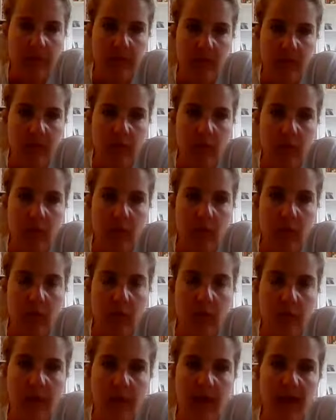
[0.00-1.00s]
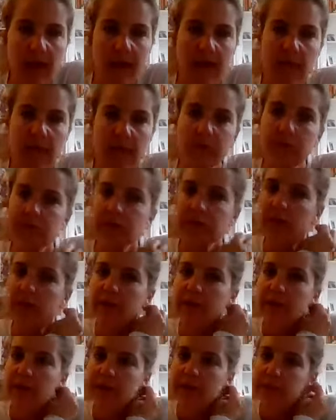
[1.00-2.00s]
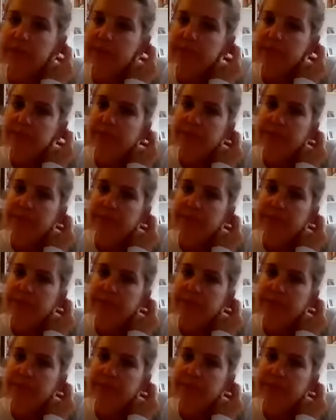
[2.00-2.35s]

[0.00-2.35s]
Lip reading: Good. Roll back through center.